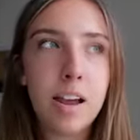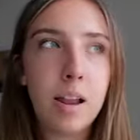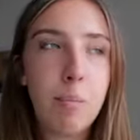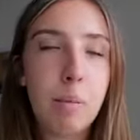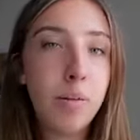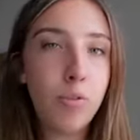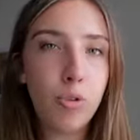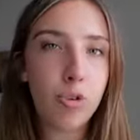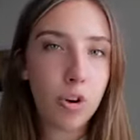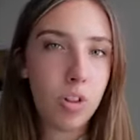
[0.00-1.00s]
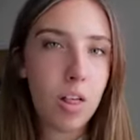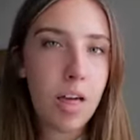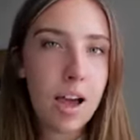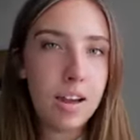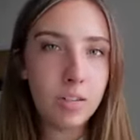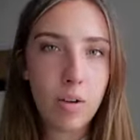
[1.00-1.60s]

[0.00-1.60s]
and maybe if you journal a lot, it's